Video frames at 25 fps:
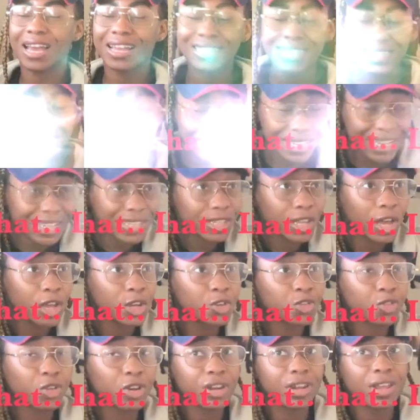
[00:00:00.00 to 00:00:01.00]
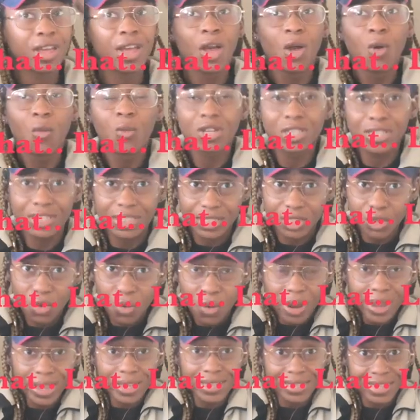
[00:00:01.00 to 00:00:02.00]
at 600, which is
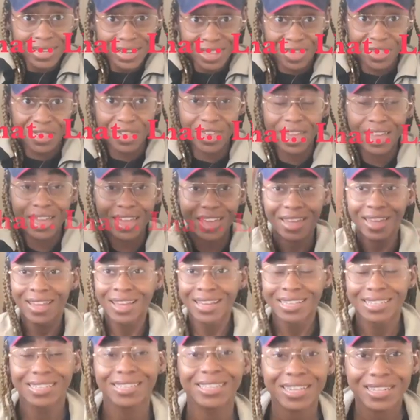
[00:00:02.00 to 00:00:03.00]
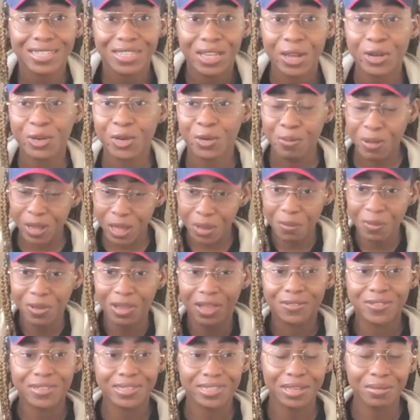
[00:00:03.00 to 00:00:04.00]
crazy to think. 600 people
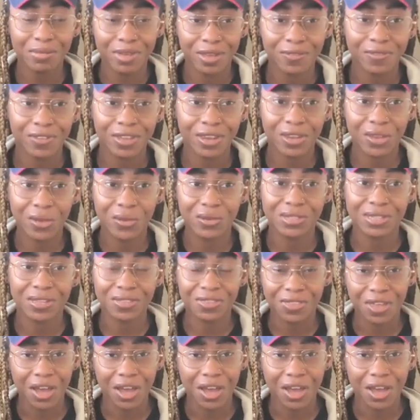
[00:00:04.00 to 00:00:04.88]
have seen my videos and